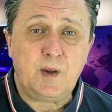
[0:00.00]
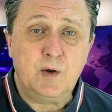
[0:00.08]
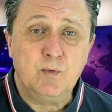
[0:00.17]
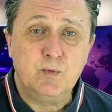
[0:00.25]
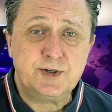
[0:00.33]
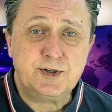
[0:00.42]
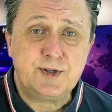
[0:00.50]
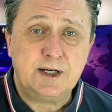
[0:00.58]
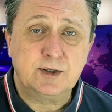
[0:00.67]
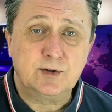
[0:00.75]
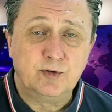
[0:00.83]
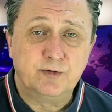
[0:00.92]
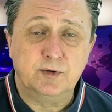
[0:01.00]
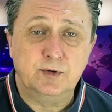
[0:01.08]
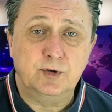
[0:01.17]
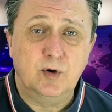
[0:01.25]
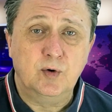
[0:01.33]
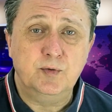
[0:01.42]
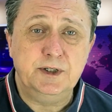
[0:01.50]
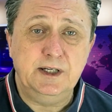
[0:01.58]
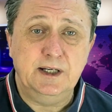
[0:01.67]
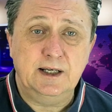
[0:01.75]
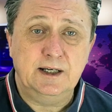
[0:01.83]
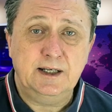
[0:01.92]
we started off with only
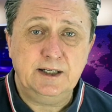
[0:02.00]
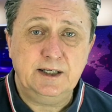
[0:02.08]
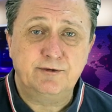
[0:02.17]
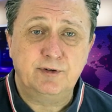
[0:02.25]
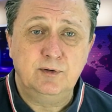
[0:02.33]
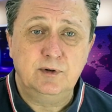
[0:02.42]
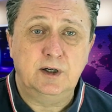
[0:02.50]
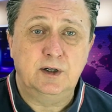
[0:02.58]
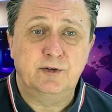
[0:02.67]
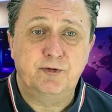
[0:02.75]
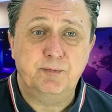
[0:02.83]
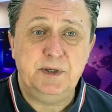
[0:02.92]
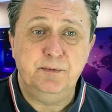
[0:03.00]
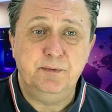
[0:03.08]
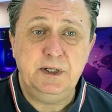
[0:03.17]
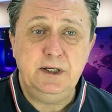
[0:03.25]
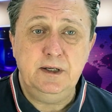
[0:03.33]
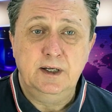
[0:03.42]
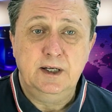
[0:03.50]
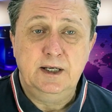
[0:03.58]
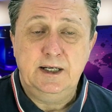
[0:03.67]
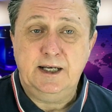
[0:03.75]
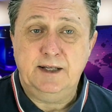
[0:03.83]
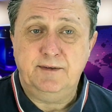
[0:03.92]
a handful of PNB,
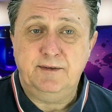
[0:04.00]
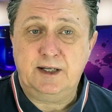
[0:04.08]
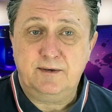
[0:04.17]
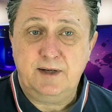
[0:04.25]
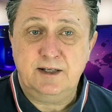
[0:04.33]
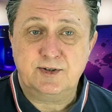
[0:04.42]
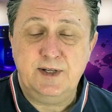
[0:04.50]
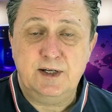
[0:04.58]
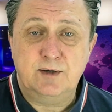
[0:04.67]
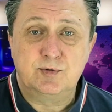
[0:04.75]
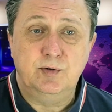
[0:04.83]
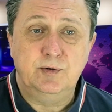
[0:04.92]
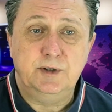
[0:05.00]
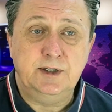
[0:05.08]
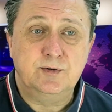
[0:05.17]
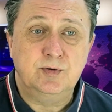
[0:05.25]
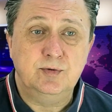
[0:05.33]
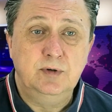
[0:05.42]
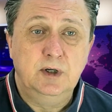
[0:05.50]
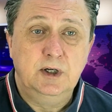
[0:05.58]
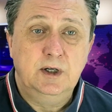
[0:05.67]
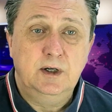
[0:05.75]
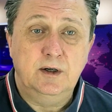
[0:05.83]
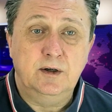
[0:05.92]
and that has now turned into
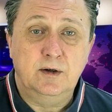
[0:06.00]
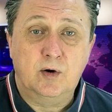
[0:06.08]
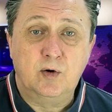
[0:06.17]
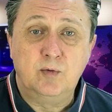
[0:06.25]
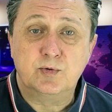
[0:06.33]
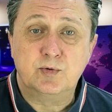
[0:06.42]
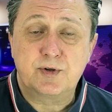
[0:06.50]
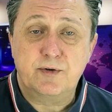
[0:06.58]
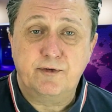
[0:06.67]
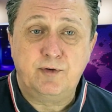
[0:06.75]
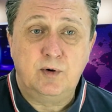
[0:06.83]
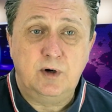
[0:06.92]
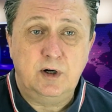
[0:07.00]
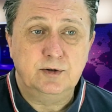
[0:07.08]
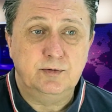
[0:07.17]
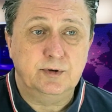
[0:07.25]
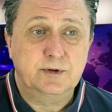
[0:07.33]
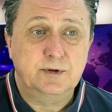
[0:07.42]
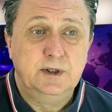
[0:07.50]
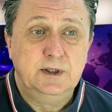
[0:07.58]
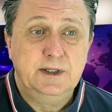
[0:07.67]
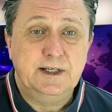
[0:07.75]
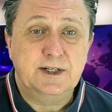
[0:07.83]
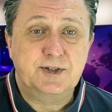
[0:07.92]
almost 400.
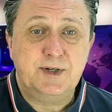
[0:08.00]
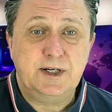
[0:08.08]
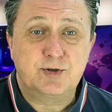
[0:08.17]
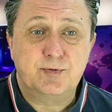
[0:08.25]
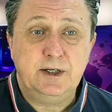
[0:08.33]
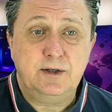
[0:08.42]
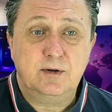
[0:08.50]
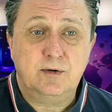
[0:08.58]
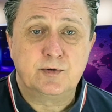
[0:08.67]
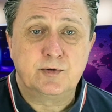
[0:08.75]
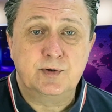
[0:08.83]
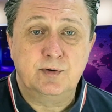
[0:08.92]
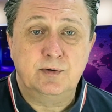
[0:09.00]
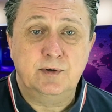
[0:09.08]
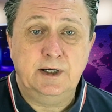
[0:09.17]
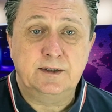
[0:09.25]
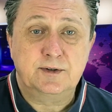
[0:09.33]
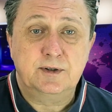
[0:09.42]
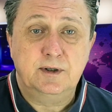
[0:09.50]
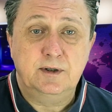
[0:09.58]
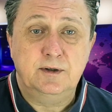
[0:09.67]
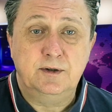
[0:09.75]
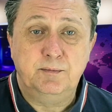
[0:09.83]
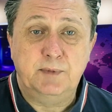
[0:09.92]
Exchange rate also at
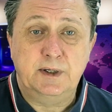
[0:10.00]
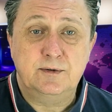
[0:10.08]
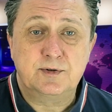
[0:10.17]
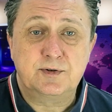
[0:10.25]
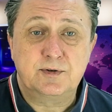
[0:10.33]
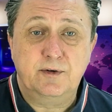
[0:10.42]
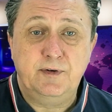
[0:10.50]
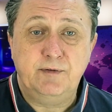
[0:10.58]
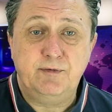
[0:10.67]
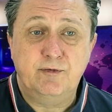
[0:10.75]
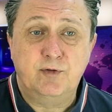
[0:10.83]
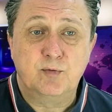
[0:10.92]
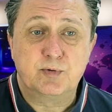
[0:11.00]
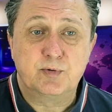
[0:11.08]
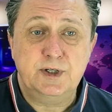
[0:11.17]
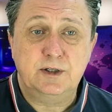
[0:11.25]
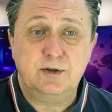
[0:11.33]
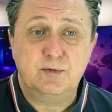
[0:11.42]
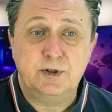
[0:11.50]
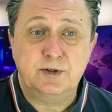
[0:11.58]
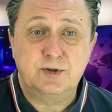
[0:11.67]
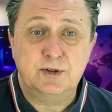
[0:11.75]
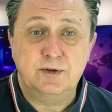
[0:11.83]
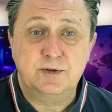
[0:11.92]
minus 54%,
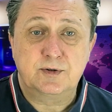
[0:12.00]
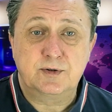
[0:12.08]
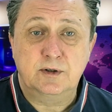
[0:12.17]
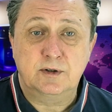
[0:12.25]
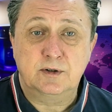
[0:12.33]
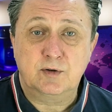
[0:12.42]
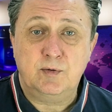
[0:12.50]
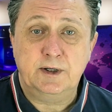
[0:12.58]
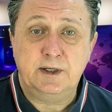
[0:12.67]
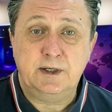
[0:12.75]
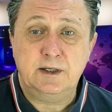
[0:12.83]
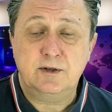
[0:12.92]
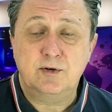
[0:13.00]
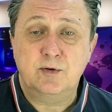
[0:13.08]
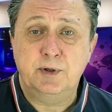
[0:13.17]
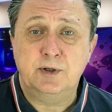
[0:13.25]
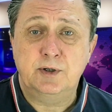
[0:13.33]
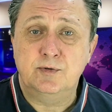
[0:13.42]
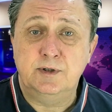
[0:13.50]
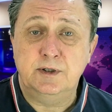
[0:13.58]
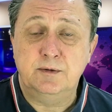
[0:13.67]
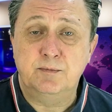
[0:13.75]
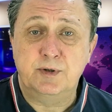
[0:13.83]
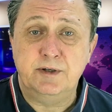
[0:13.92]
which is quite high compared to
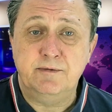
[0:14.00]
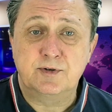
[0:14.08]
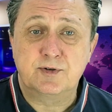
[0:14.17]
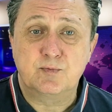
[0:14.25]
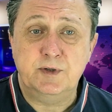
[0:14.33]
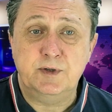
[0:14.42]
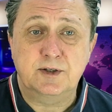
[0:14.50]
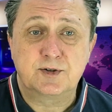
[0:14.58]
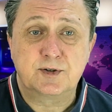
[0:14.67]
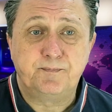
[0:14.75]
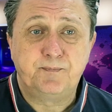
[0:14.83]
the previous weeks.